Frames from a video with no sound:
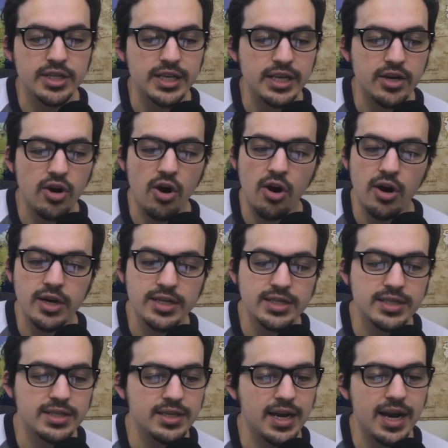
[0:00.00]
the
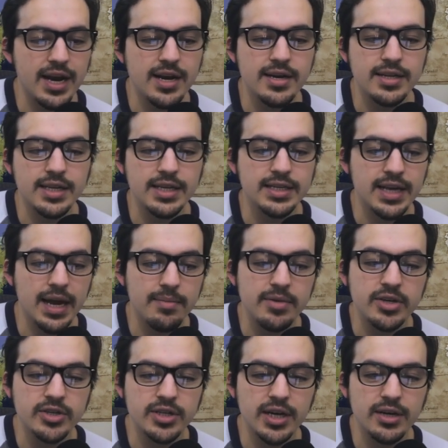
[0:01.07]
costs and the
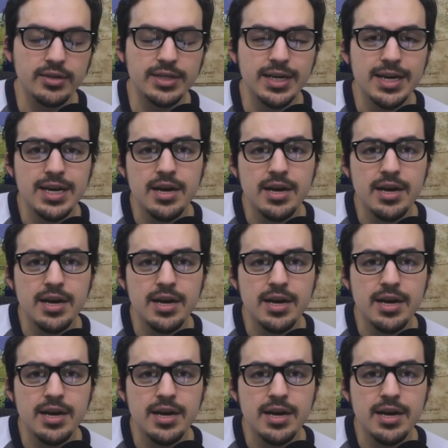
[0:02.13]
damage dealt.